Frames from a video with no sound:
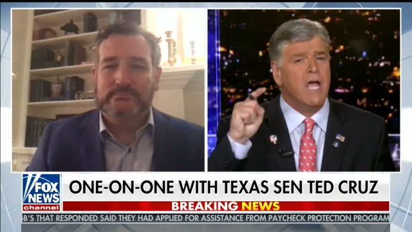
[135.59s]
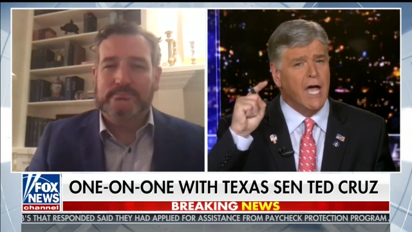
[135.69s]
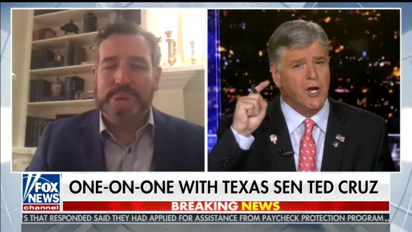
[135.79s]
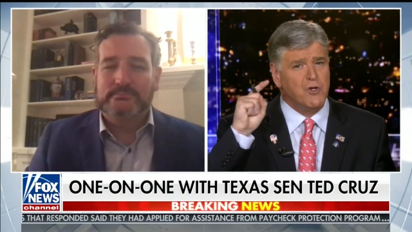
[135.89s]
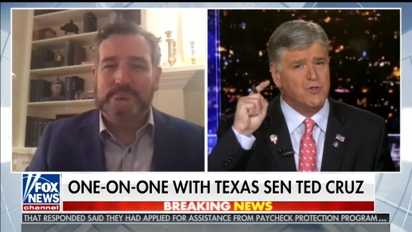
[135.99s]

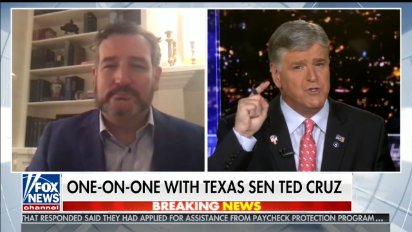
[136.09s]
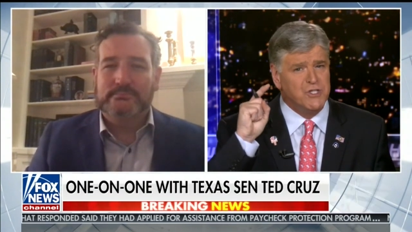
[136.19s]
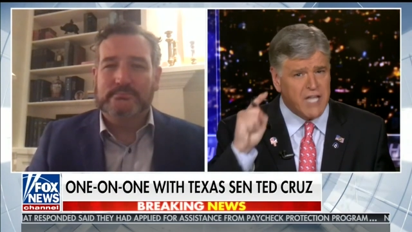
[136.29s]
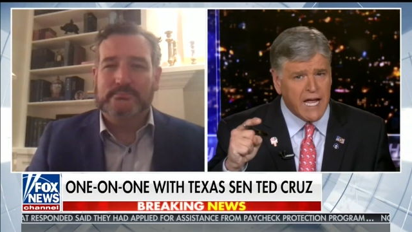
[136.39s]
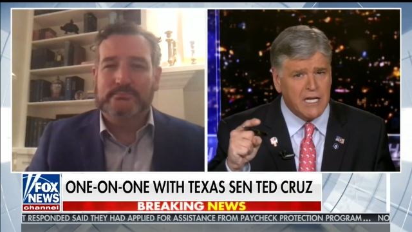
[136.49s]
Speaker 1: and
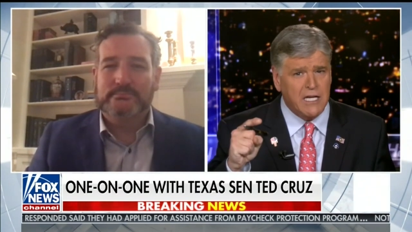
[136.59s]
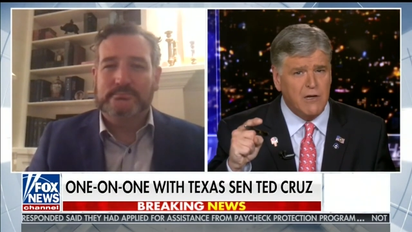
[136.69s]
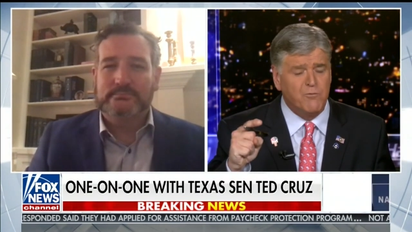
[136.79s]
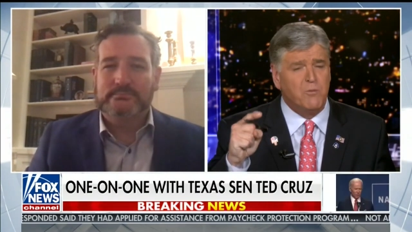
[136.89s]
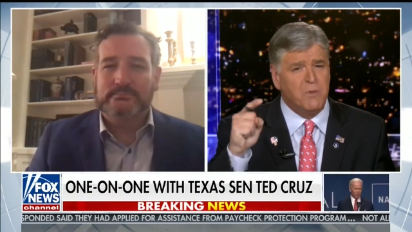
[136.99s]

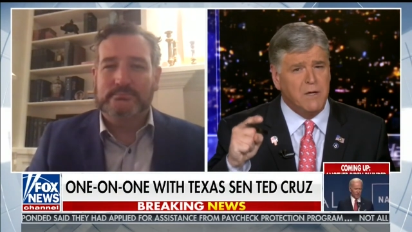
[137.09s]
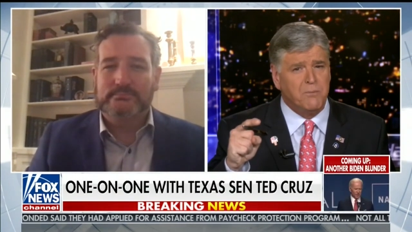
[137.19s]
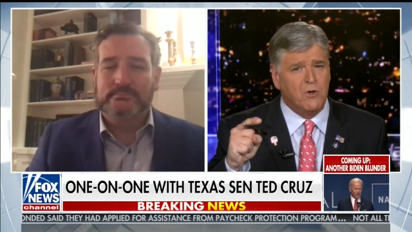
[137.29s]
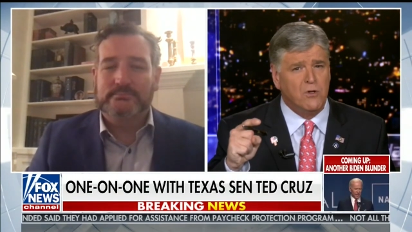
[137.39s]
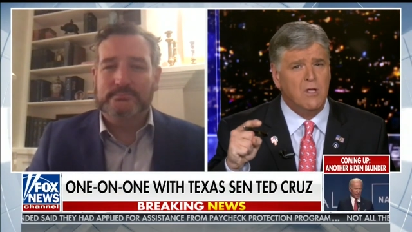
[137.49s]
understanding for
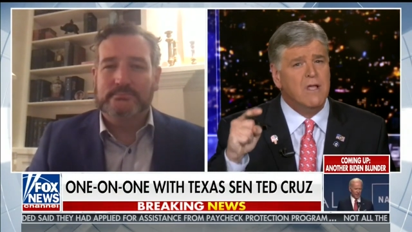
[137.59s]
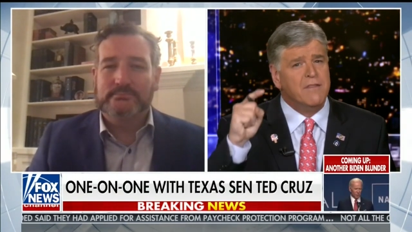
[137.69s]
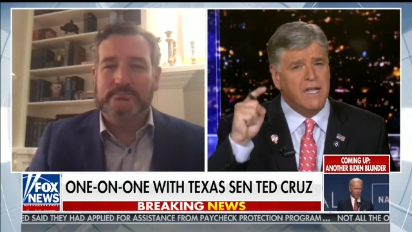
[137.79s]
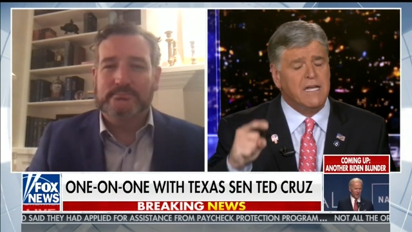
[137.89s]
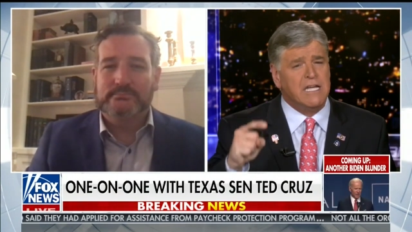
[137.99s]
people
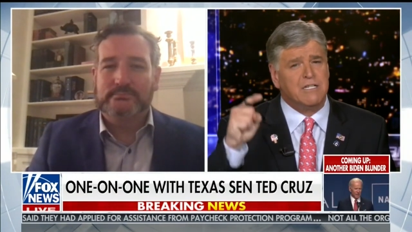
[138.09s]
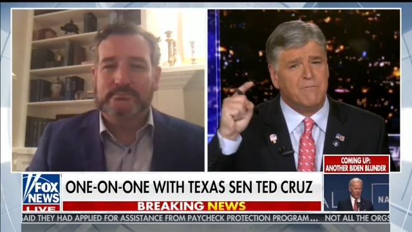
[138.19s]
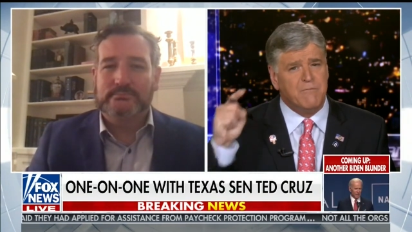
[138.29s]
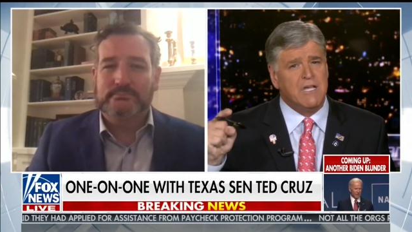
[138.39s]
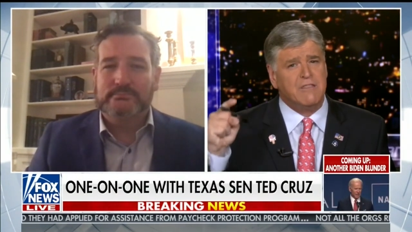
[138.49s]
that need
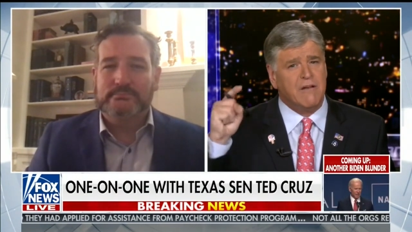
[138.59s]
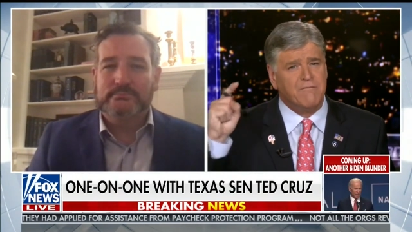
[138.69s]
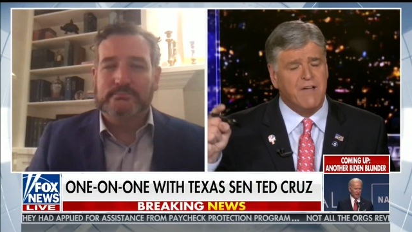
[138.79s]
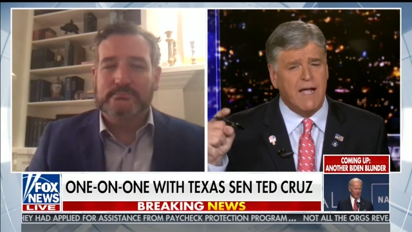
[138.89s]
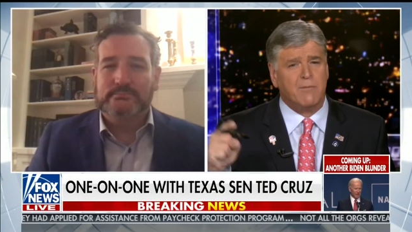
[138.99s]
to feed their
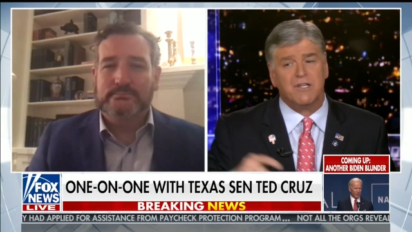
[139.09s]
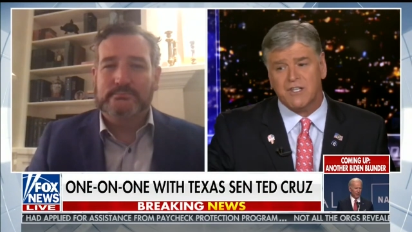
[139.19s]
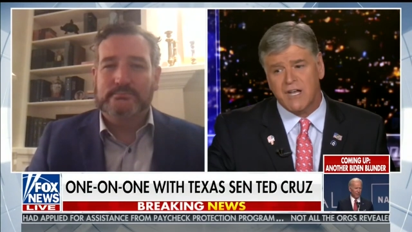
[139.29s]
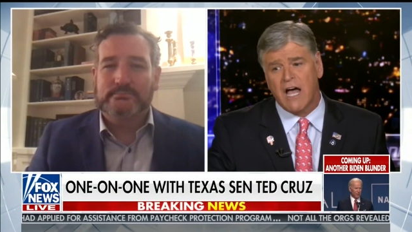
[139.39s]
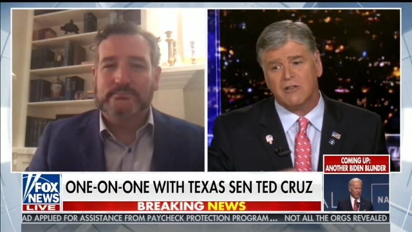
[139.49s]

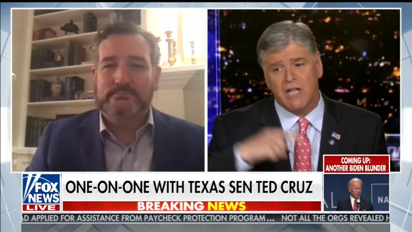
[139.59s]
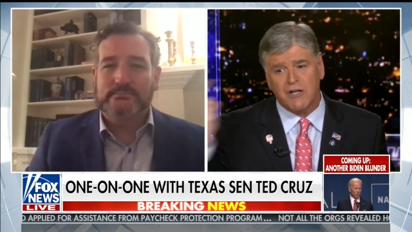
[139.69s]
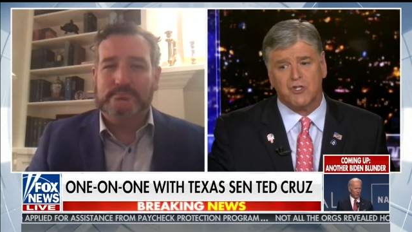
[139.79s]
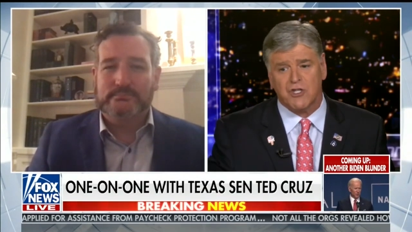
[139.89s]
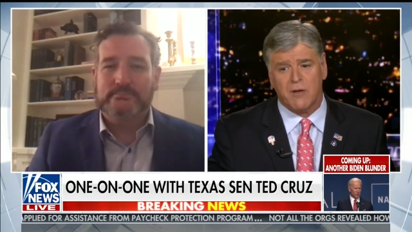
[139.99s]
families and not
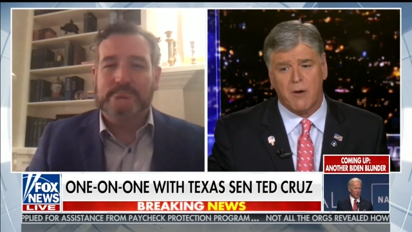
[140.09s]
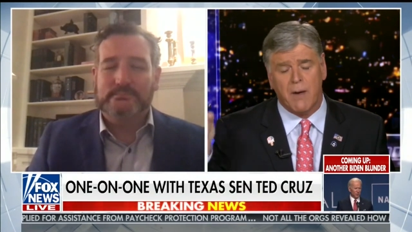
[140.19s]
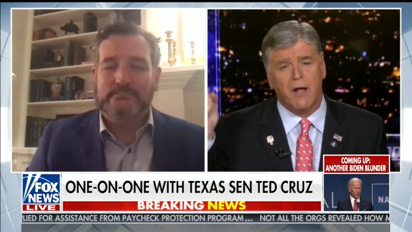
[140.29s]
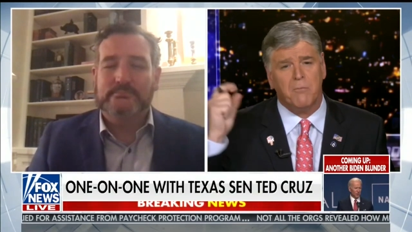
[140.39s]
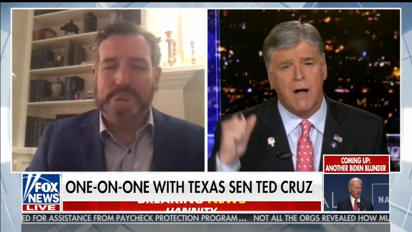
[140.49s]
lecture them
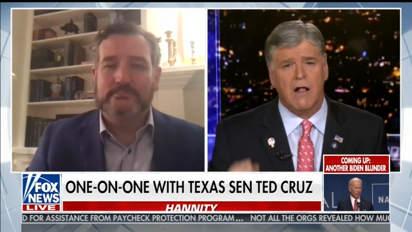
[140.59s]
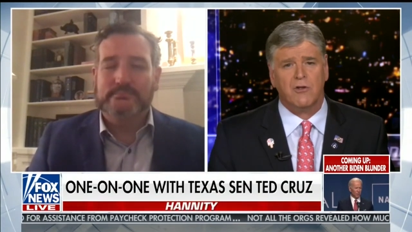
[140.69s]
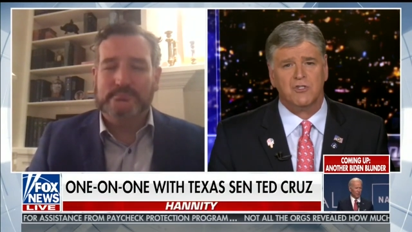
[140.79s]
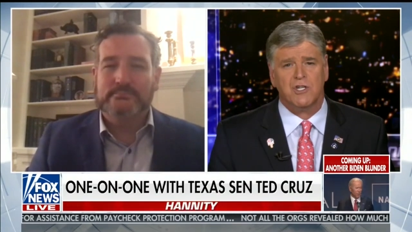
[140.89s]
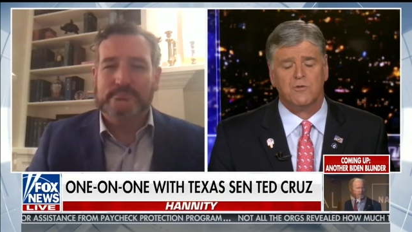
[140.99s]
about
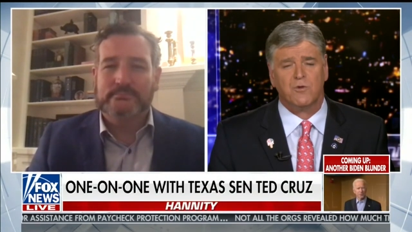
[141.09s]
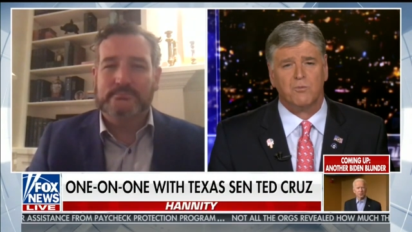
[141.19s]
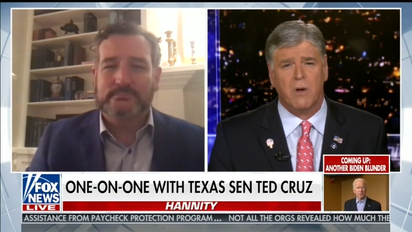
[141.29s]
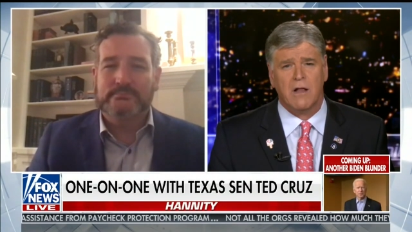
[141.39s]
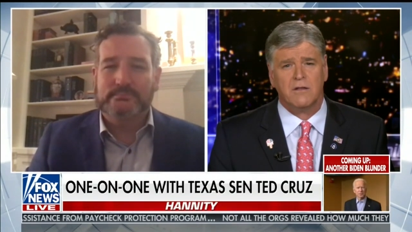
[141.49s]
apologies
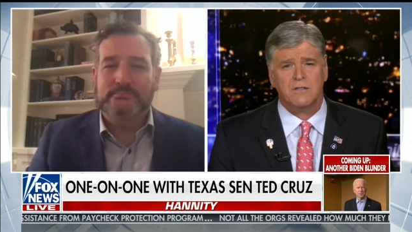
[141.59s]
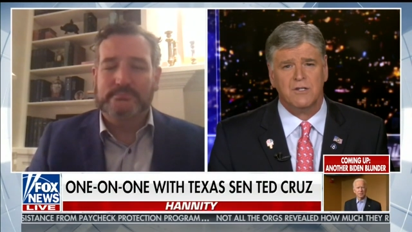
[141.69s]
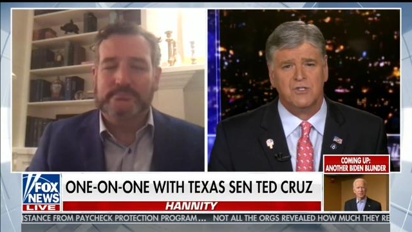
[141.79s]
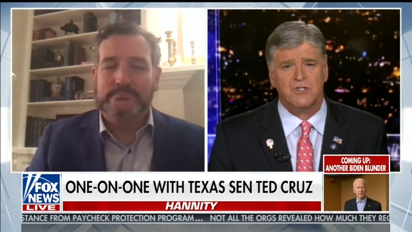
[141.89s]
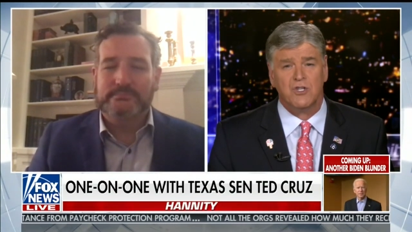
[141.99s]
for
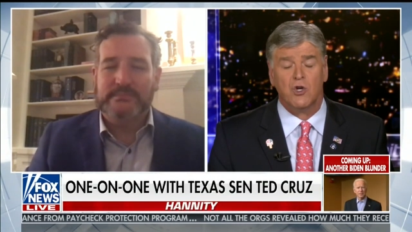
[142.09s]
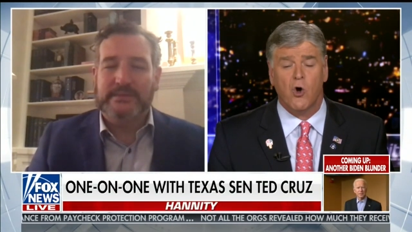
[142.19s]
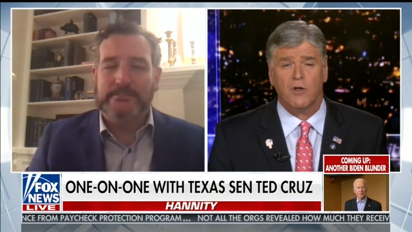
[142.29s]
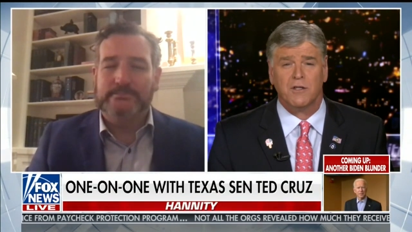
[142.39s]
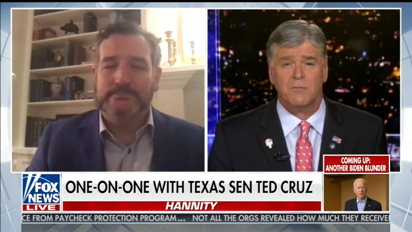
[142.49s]
politicians and
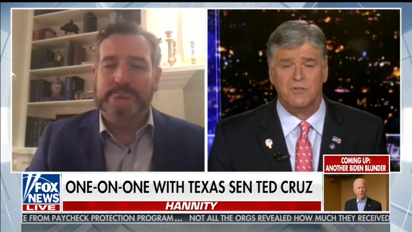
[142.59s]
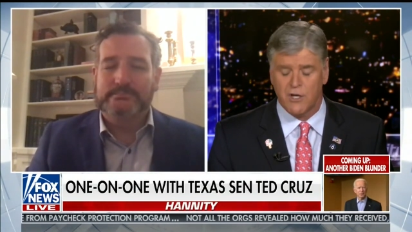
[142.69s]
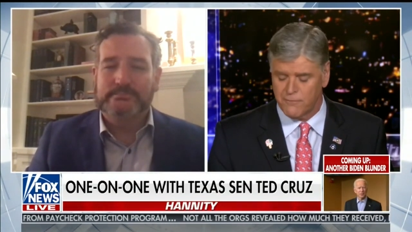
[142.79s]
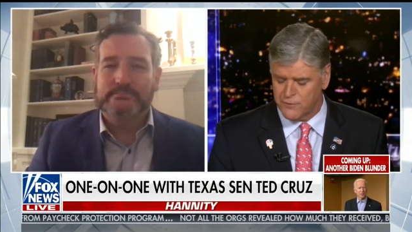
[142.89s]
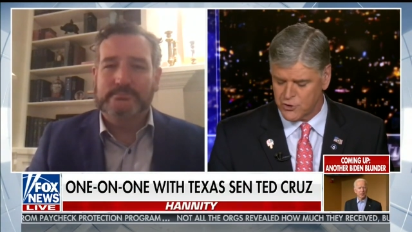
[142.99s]
calling them
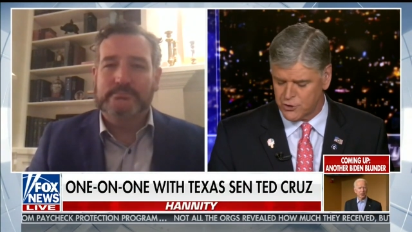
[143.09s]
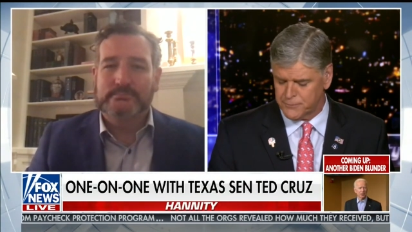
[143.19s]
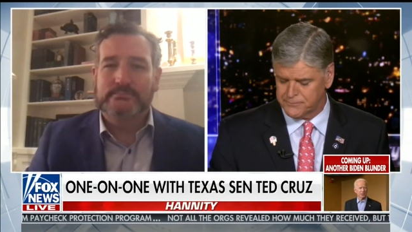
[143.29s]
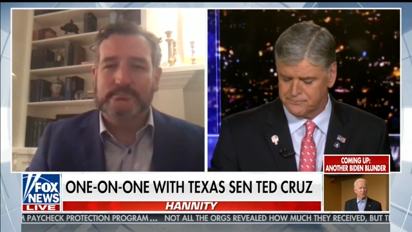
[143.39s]
selfish.